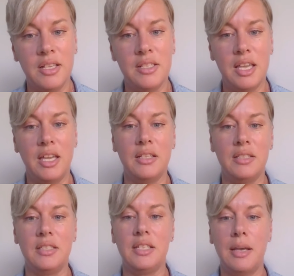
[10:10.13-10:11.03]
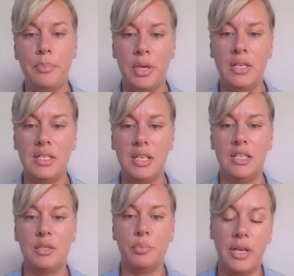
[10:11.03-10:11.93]
is they can step into
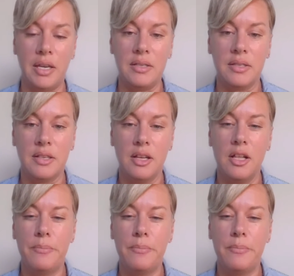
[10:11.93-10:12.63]
this place